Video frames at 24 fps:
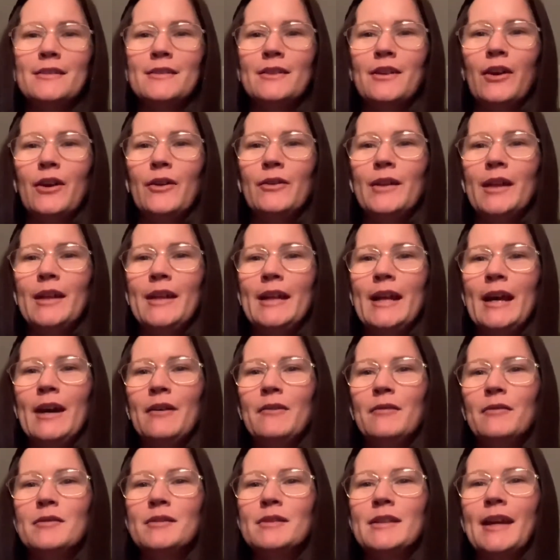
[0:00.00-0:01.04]
only now
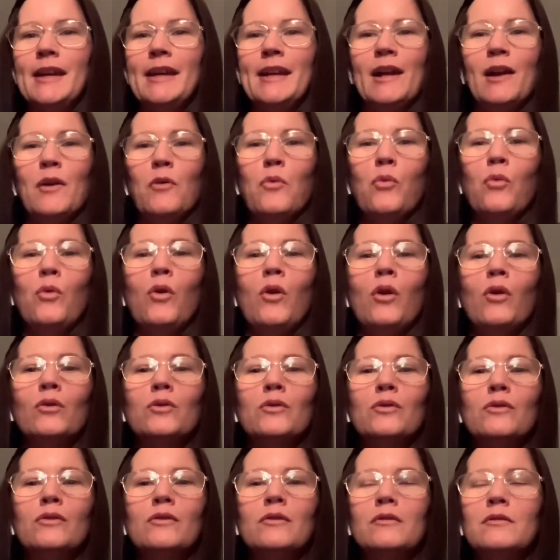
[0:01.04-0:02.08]
saying what